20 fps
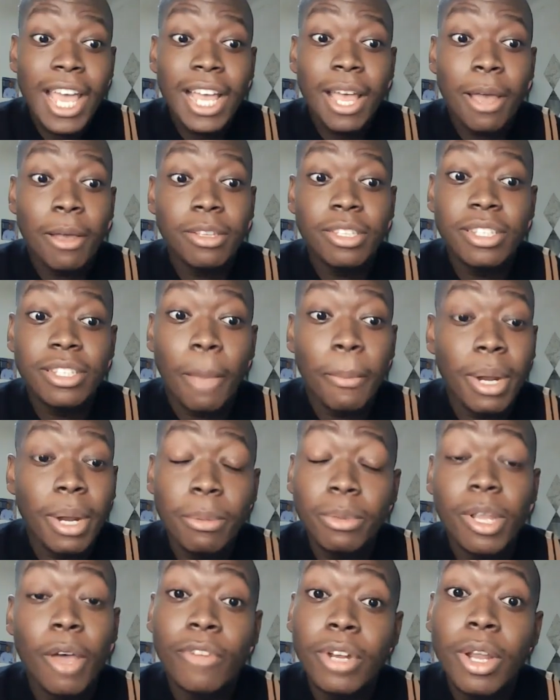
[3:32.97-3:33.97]
some of
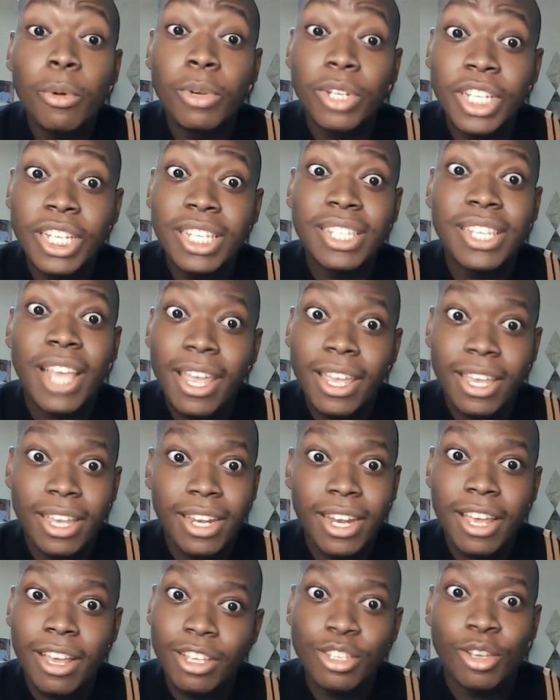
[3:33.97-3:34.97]
them don't even know what she's saying
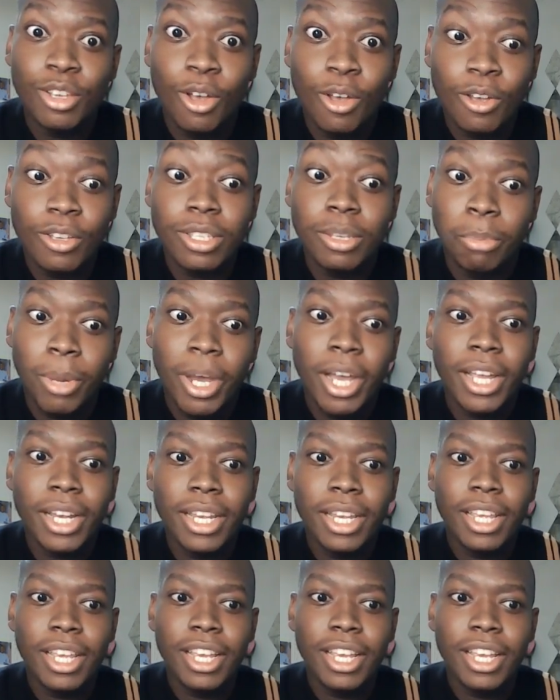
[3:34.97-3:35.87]
in her songs but